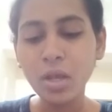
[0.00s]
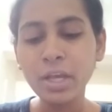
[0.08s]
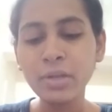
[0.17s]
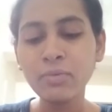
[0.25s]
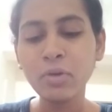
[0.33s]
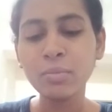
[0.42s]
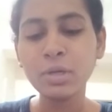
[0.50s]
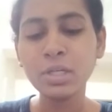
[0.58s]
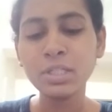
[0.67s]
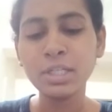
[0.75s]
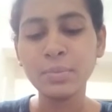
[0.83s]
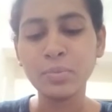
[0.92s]
informed
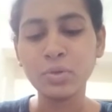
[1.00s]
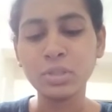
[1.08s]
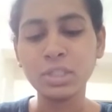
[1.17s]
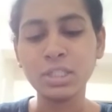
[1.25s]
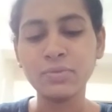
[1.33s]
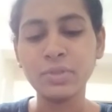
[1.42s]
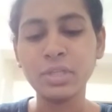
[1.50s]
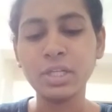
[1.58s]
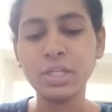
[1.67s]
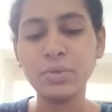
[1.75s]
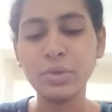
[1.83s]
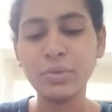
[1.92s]
consent process with the
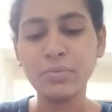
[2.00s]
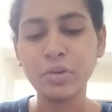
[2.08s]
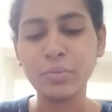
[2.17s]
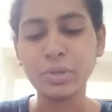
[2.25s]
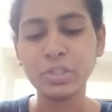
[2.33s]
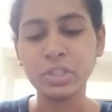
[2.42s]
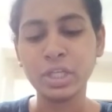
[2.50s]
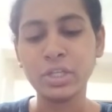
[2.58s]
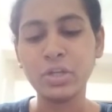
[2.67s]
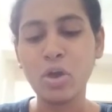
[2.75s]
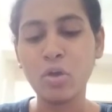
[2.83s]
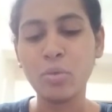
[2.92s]
new information and
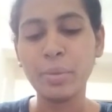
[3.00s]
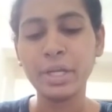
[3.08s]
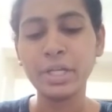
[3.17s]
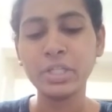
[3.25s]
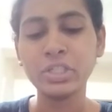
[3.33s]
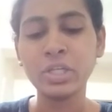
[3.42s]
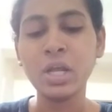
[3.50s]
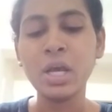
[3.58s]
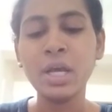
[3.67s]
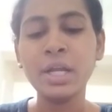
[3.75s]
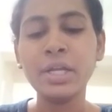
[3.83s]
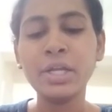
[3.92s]
the documentation
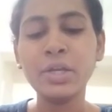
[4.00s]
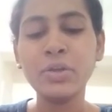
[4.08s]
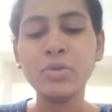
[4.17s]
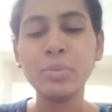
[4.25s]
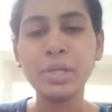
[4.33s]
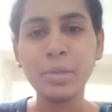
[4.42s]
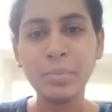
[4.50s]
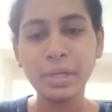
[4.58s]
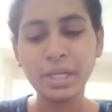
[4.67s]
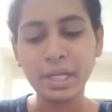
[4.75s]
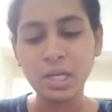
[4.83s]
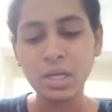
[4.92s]
need to be
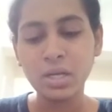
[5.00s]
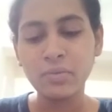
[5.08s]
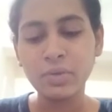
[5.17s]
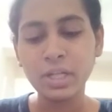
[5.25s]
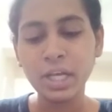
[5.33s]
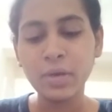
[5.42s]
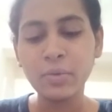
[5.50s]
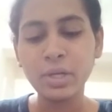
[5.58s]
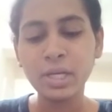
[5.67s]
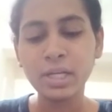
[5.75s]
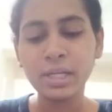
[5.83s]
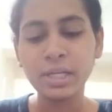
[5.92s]
repeated with every
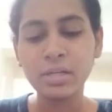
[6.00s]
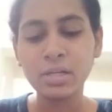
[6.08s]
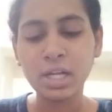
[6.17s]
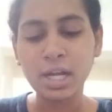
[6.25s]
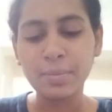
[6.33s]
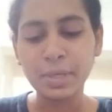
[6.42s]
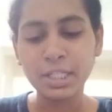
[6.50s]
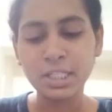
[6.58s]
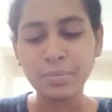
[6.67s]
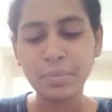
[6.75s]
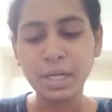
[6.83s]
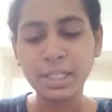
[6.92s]
clinical trial
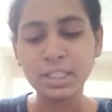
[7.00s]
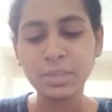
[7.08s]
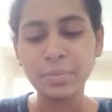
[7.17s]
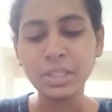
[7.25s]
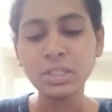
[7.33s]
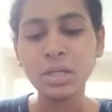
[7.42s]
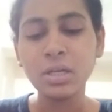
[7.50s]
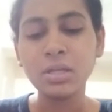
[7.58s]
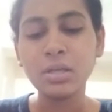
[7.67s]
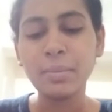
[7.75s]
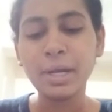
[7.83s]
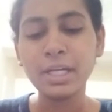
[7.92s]
participants.
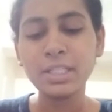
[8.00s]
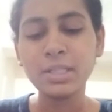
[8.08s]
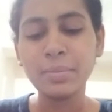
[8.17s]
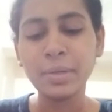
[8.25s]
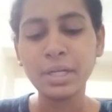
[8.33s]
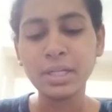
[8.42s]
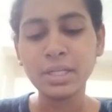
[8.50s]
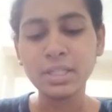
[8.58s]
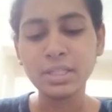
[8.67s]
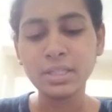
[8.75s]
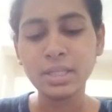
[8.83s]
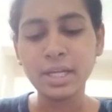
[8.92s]
The participant
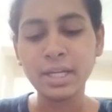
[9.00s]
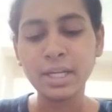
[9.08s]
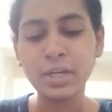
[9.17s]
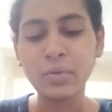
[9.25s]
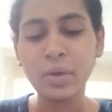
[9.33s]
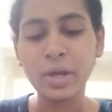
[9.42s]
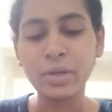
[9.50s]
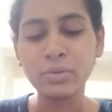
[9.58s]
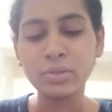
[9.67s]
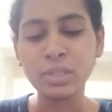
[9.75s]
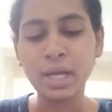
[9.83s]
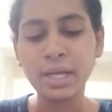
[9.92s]
is then required
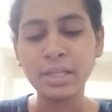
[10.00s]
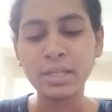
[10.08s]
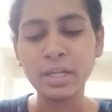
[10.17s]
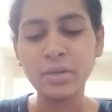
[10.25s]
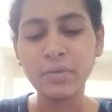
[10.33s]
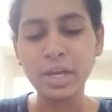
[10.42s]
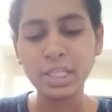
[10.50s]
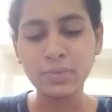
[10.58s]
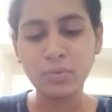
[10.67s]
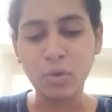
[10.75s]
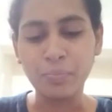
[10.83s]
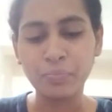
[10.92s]
to sign the revised
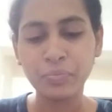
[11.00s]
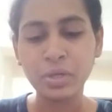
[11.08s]
form.